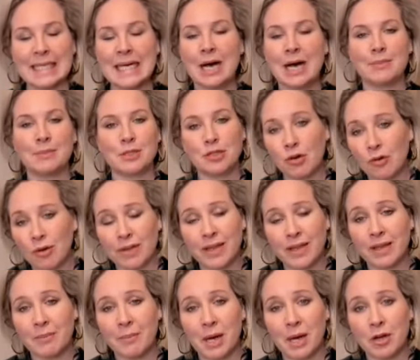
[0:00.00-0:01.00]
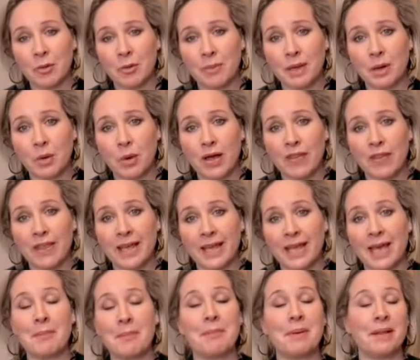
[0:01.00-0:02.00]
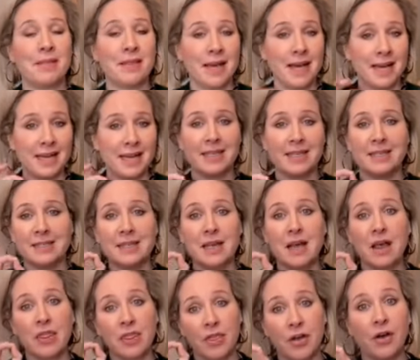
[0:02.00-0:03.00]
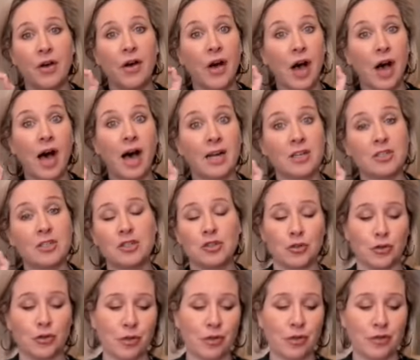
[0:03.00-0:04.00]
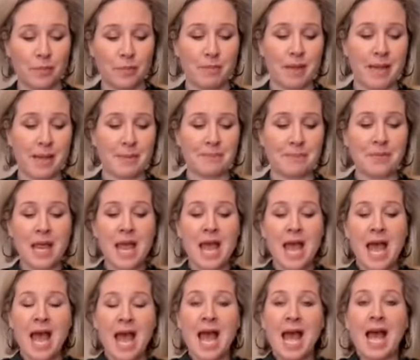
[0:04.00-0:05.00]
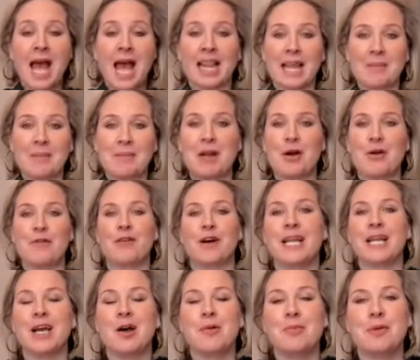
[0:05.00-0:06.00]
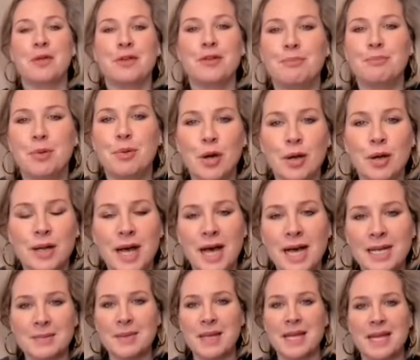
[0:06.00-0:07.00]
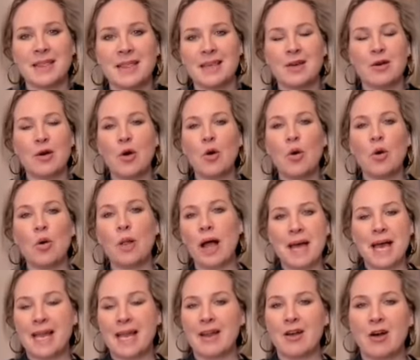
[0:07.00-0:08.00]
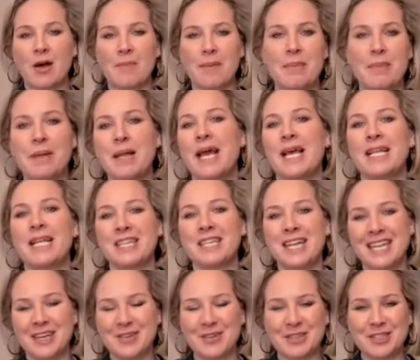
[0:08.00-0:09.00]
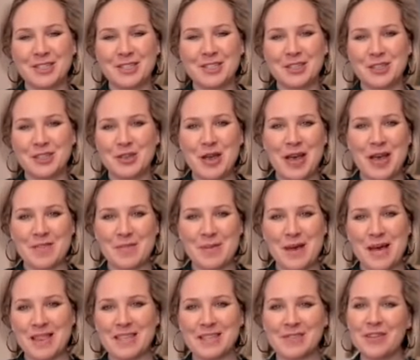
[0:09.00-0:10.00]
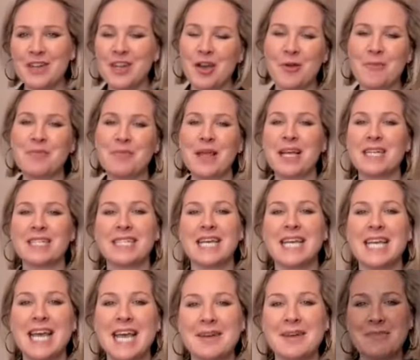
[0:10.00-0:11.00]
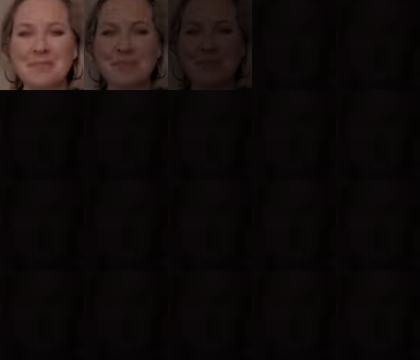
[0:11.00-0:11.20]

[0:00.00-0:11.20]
I'm sorry that you might not be quite there yet, but that is the harsh truth from me. Let me know if I can help you. Book a Ask Me Anything call, and I'm happy to answer any questions that you have about this video. Take care.